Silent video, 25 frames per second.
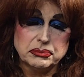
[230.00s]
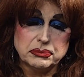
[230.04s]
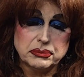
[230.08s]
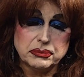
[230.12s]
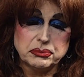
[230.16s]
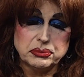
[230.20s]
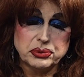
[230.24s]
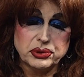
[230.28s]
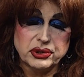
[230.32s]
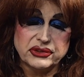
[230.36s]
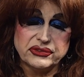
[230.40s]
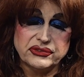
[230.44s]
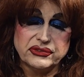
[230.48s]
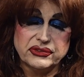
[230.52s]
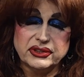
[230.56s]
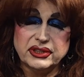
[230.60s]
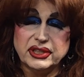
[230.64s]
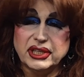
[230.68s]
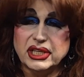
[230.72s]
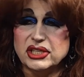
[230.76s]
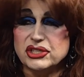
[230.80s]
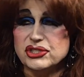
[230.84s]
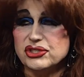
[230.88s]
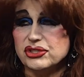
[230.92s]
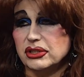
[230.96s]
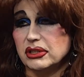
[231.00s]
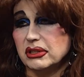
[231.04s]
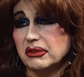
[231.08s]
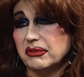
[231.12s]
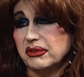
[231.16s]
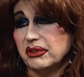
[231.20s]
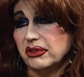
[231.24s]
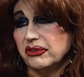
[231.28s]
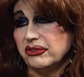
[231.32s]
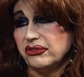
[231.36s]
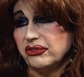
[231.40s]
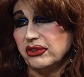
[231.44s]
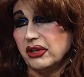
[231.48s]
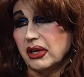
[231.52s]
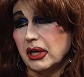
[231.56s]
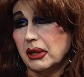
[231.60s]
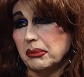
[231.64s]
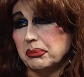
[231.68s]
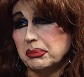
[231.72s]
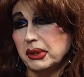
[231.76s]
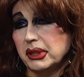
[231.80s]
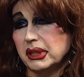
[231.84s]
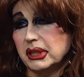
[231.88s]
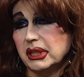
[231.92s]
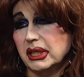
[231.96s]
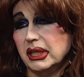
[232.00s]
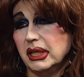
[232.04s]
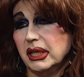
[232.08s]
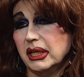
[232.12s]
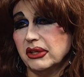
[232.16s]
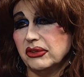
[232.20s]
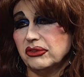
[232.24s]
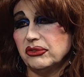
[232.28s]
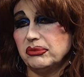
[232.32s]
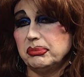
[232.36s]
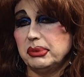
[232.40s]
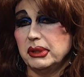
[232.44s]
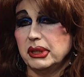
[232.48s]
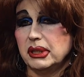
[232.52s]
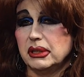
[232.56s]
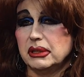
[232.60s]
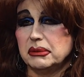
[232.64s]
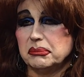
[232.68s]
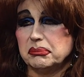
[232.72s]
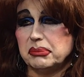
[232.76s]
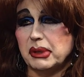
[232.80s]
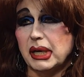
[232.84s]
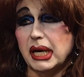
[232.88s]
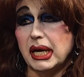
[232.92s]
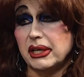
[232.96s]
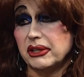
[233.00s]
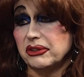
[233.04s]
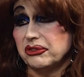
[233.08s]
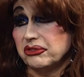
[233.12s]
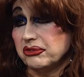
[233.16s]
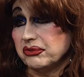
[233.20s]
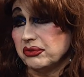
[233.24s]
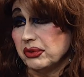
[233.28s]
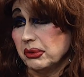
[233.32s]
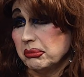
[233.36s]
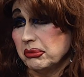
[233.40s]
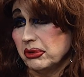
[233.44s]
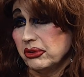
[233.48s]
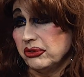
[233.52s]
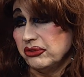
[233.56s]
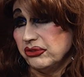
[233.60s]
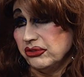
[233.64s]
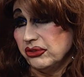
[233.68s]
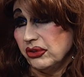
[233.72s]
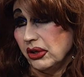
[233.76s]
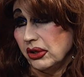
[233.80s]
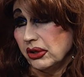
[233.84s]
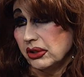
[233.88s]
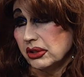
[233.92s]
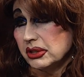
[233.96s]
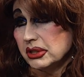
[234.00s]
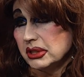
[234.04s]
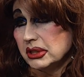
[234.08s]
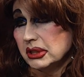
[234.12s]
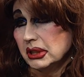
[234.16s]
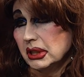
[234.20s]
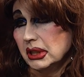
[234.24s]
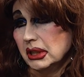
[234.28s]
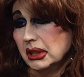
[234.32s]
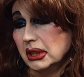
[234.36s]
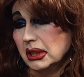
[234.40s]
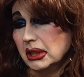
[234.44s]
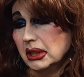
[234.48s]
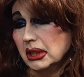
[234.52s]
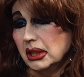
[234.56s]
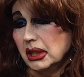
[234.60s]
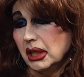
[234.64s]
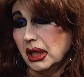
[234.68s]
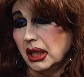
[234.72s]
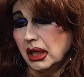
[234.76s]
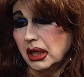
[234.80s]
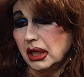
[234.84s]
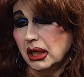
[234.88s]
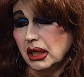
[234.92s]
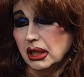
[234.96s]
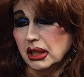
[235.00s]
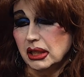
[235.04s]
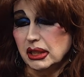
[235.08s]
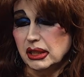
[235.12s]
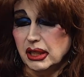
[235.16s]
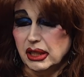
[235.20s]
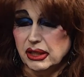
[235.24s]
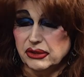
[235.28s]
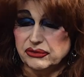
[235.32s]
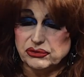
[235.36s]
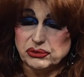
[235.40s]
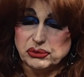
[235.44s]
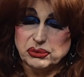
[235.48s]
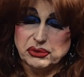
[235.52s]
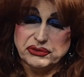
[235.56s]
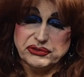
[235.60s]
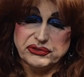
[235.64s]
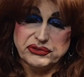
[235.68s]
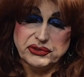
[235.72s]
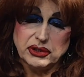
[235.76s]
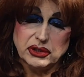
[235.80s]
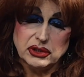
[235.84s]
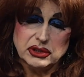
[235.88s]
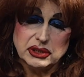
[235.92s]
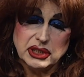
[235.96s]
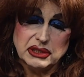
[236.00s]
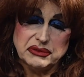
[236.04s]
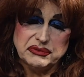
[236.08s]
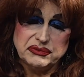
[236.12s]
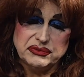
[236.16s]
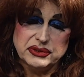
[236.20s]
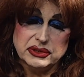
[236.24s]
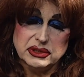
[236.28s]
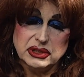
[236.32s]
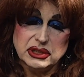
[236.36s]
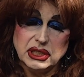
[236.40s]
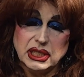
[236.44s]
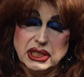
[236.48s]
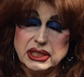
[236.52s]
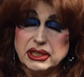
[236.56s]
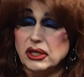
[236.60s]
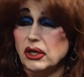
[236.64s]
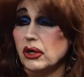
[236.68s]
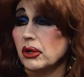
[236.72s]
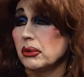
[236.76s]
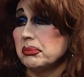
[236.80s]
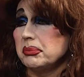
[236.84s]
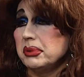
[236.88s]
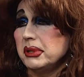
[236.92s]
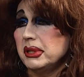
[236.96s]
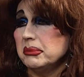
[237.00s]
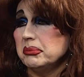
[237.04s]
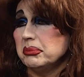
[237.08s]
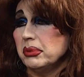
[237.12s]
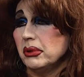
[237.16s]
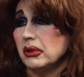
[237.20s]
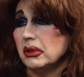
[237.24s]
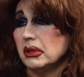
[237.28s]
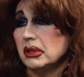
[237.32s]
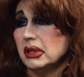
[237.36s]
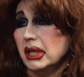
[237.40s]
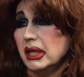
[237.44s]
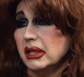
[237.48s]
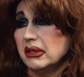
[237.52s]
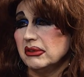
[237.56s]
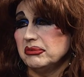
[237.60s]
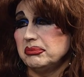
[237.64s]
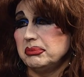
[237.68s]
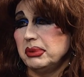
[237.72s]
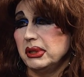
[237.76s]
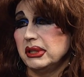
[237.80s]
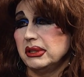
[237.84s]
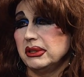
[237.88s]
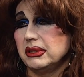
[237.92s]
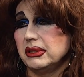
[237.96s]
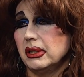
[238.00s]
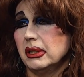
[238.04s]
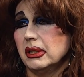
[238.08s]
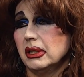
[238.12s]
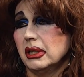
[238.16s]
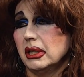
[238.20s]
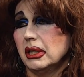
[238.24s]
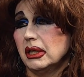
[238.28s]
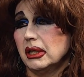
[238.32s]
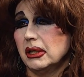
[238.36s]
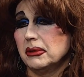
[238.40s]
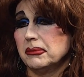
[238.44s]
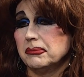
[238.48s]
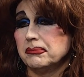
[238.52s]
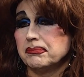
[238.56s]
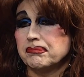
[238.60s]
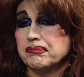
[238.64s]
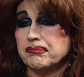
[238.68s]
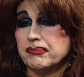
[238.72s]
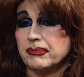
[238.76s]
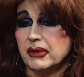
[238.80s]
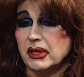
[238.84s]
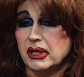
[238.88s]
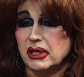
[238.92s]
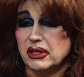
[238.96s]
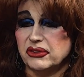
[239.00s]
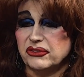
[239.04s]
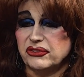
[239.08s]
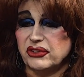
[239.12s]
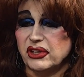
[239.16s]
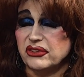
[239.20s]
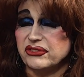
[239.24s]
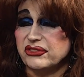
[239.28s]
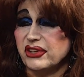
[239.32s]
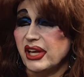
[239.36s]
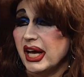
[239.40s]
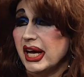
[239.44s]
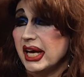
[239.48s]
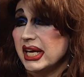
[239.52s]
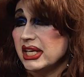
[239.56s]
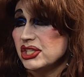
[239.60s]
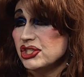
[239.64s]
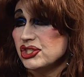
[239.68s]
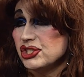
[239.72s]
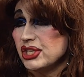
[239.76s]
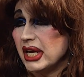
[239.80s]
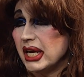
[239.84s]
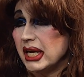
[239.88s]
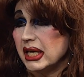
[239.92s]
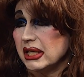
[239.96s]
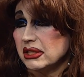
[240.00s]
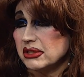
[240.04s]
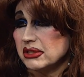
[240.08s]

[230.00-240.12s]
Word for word: presentation of this topic has been biased from the start. Uh, as a result, I feel like our people have been, um, in a sense, hijacked